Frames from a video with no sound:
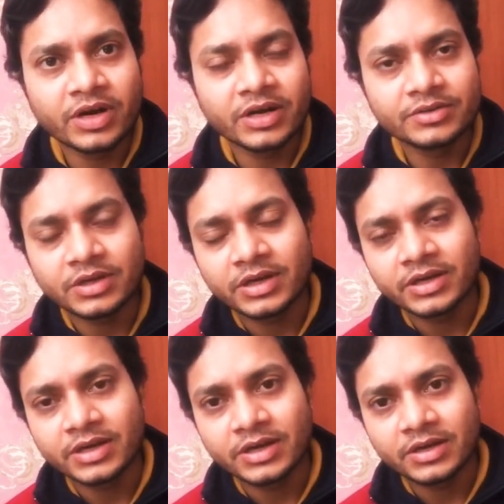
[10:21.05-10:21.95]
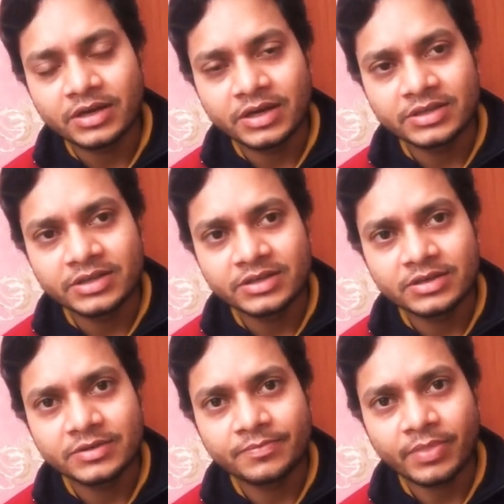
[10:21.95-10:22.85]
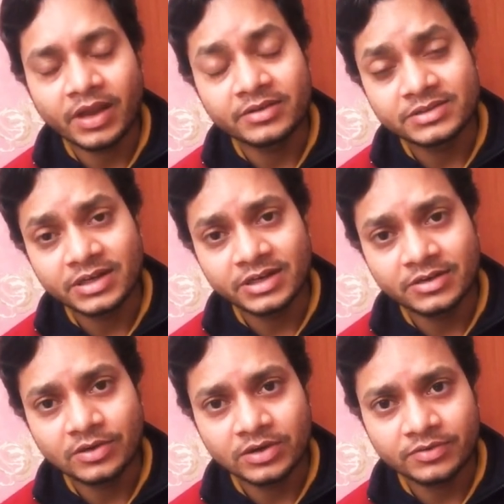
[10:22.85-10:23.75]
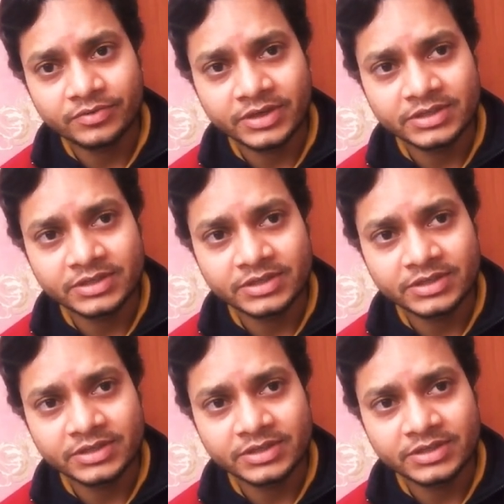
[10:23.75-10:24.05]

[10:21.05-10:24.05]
I think I studied a lot of